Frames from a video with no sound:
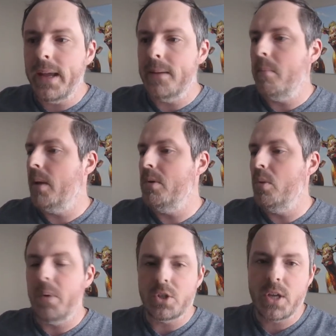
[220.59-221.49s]
and maybe you
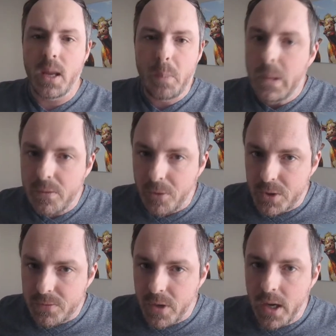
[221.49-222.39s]
punch a head pin the first
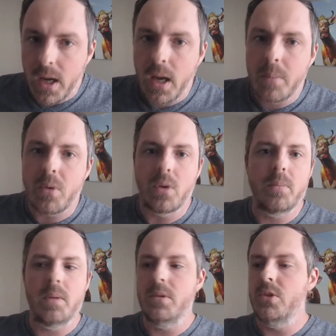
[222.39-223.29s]
frame, or
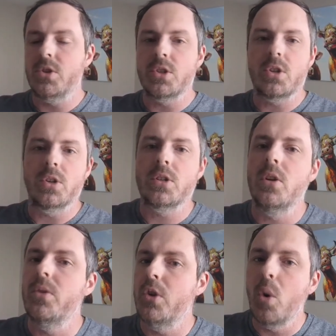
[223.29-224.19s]
maybe you just start
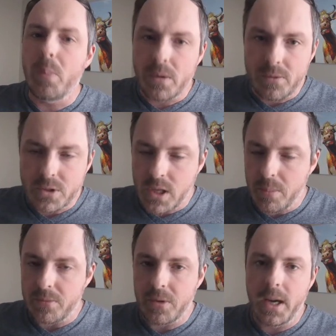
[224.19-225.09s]
slow and you open the first
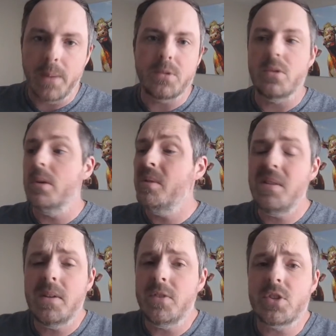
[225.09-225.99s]
couple frames, or
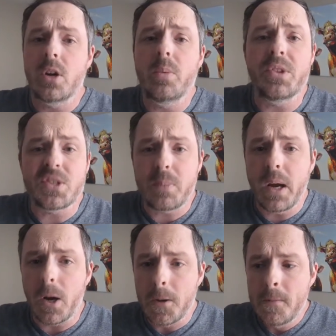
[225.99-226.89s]
if you start with the spare,